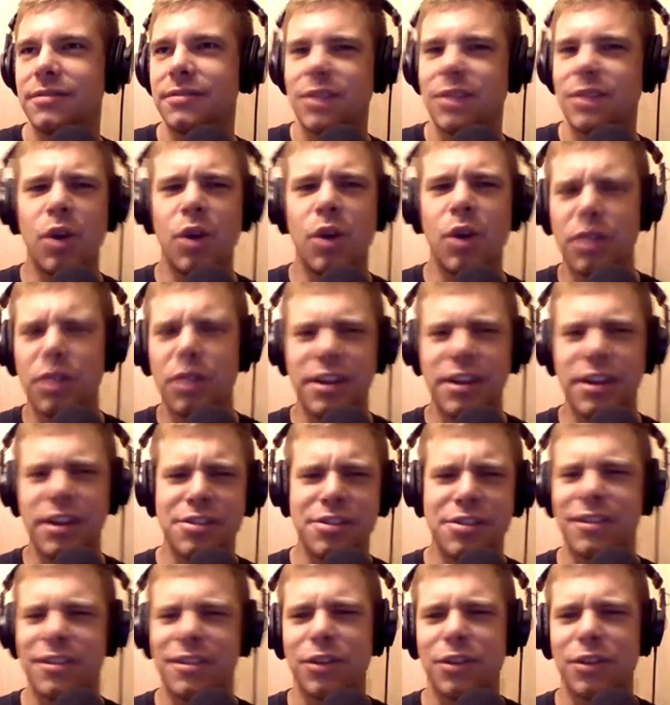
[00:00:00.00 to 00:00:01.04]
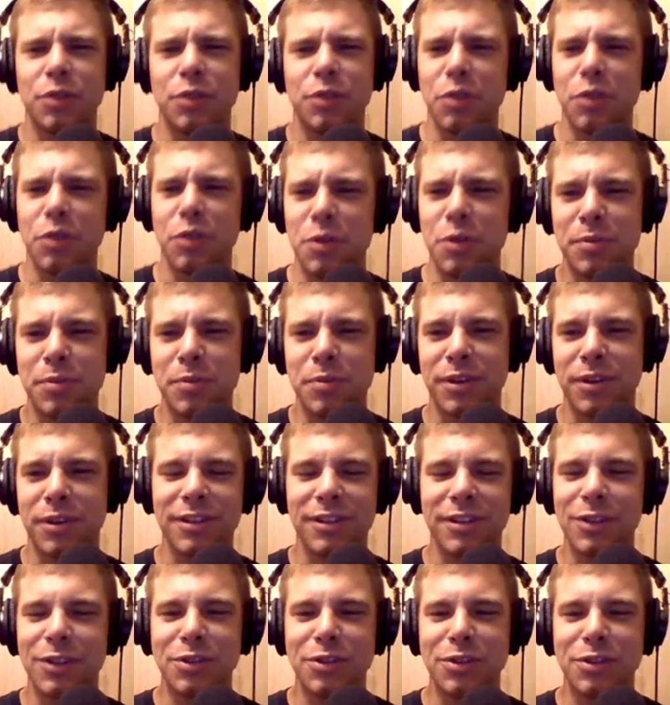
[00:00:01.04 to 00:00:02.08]
coalition or group or
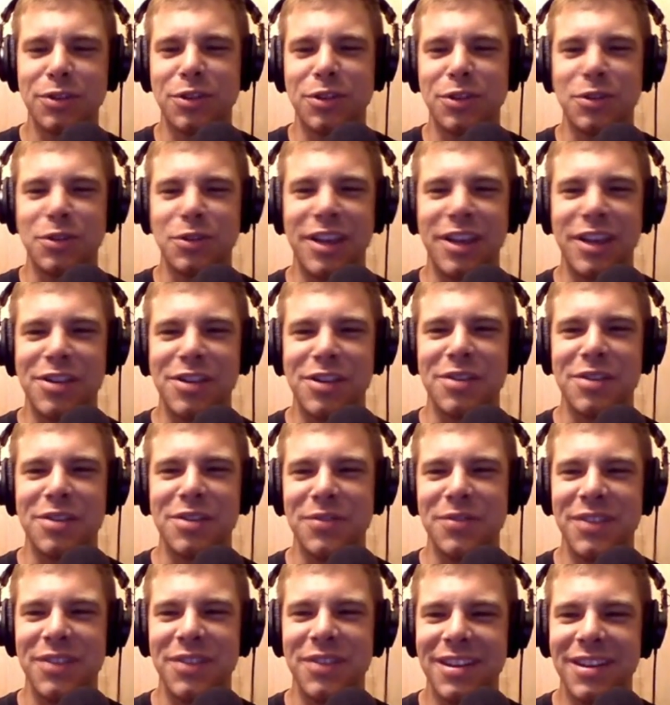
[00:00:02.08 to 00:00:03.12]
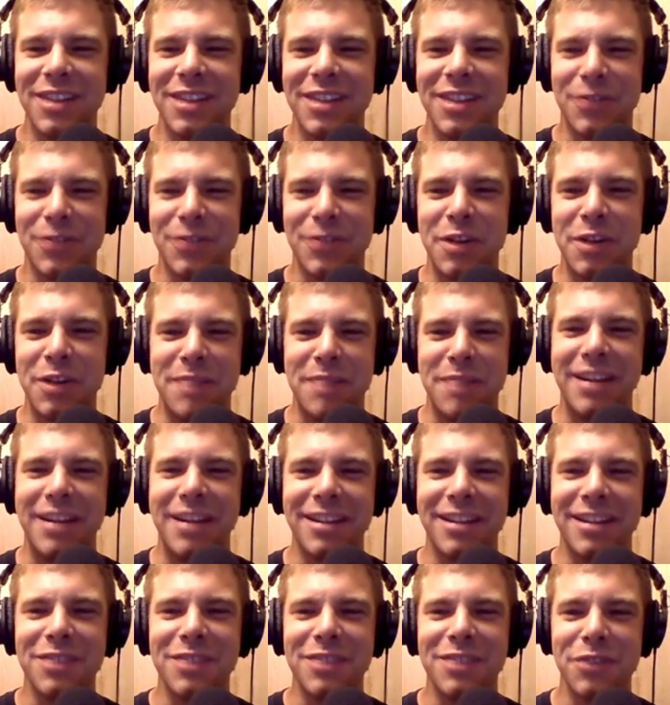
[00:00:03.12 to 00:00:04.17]
loose association of freedom-minded
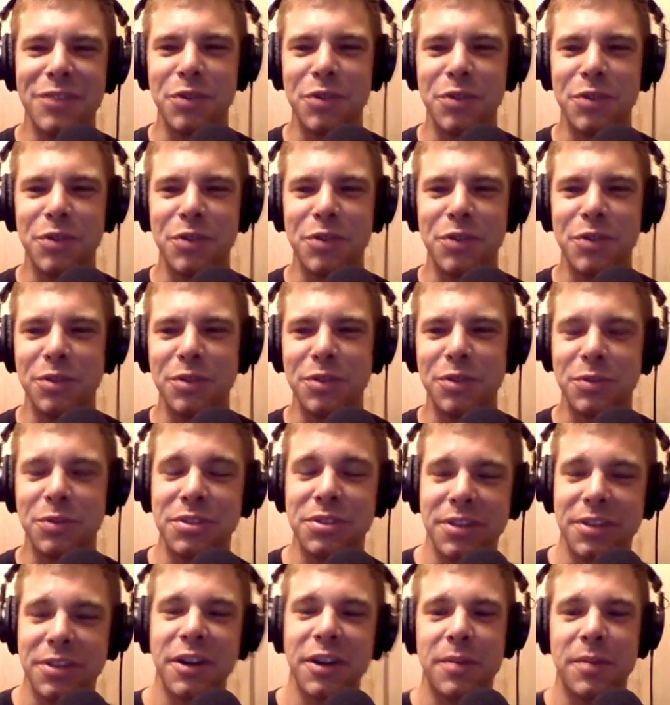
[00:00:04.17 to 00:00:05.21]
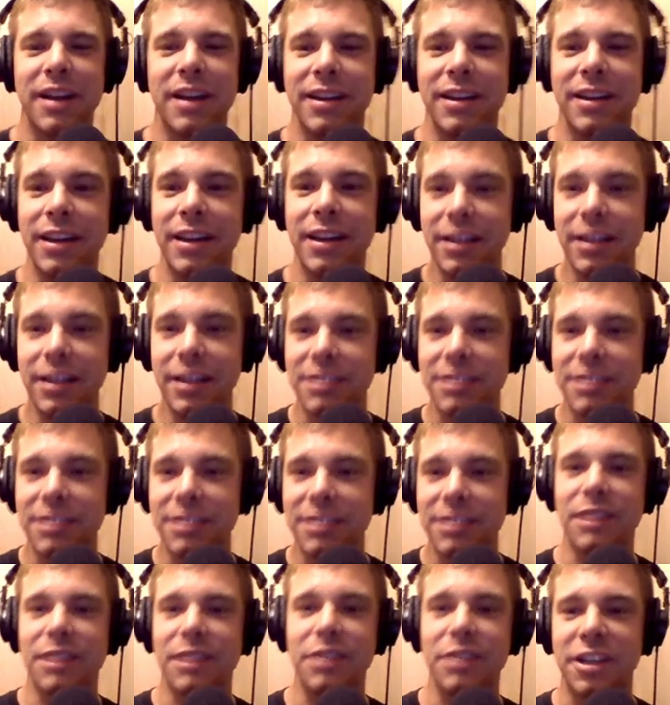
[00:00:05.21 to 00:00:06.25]
individuals was started by
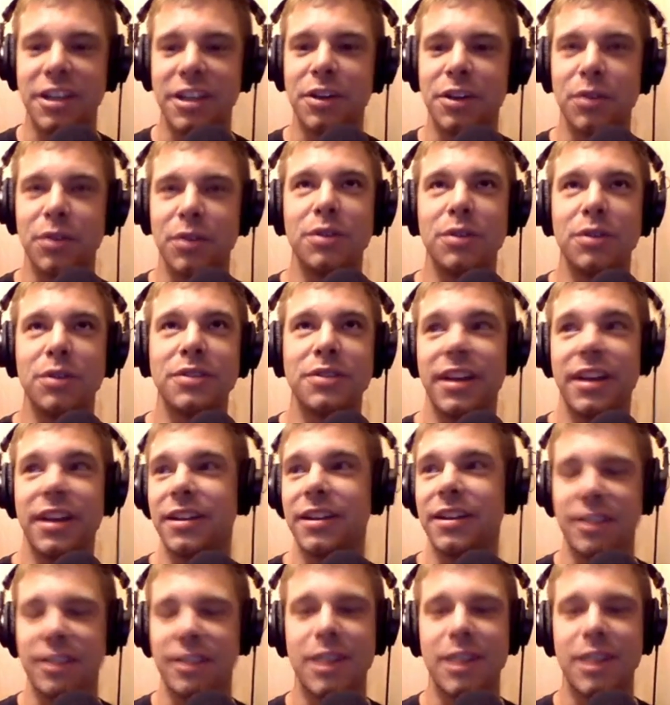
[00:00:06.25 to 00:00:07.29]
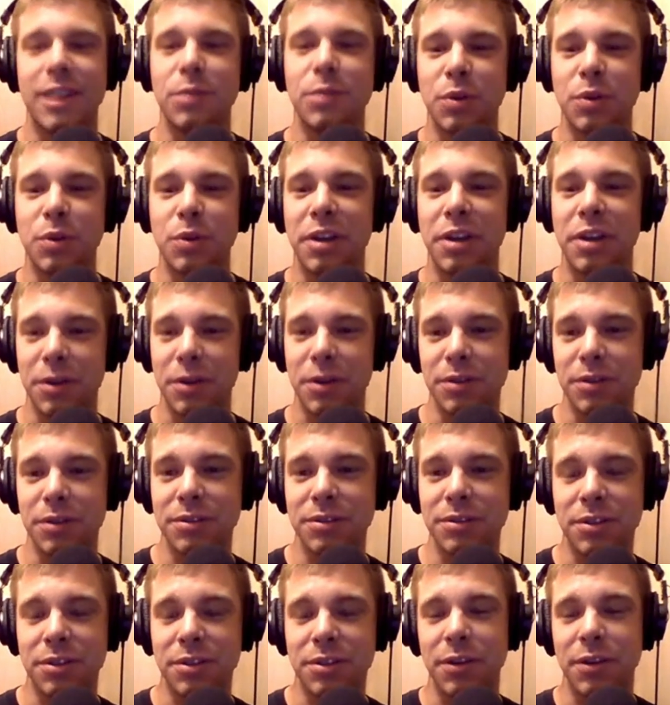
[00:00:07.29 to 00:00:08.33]
17-year-olds and a couple
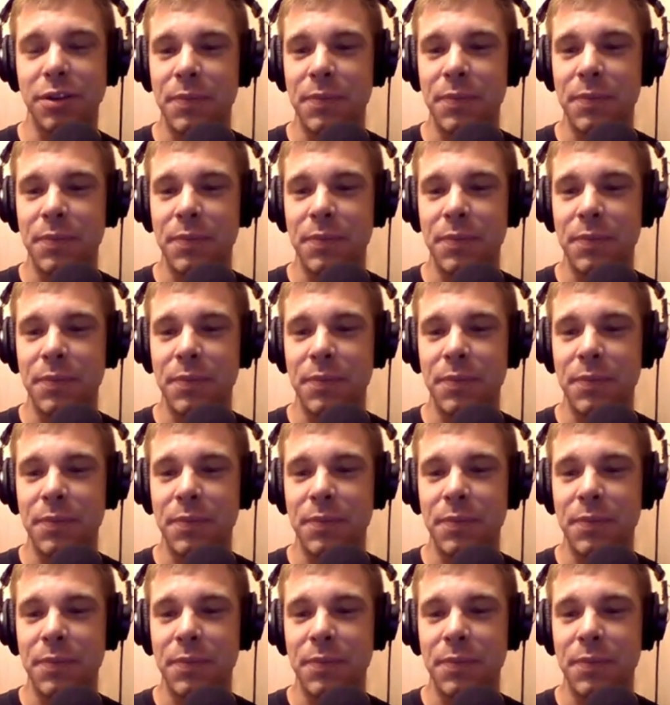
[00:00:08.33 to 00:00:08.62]
20-year-olds. So